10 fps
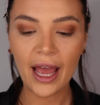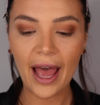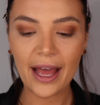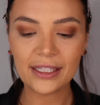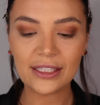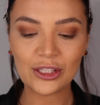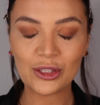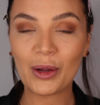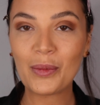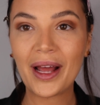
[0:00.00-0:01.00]
And
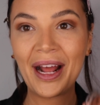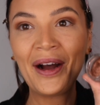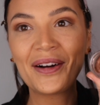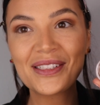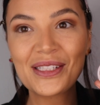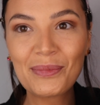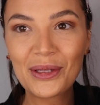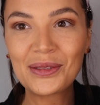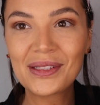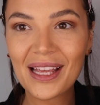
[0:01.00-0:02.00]
so I went out to
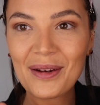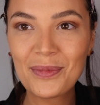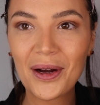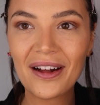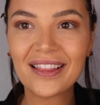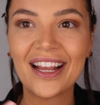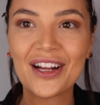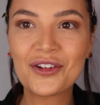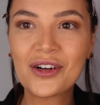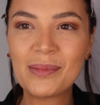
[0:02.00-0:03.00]
Boots and bought like a
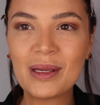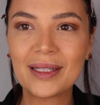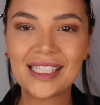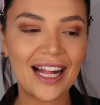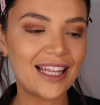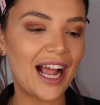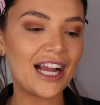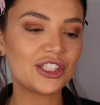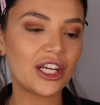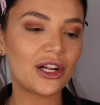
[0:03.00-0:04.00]
creamy metallic
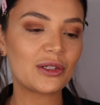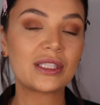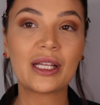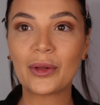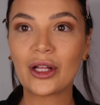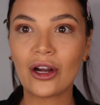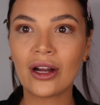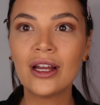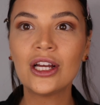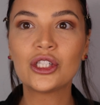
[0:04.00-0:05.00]
eyeshadow
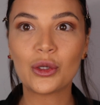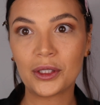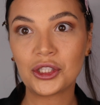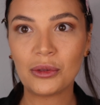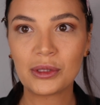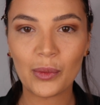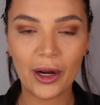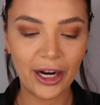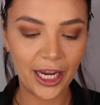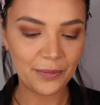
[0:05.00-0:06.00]
similar to what she was
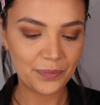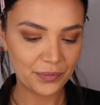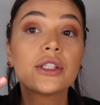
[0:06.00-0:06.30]
wearing.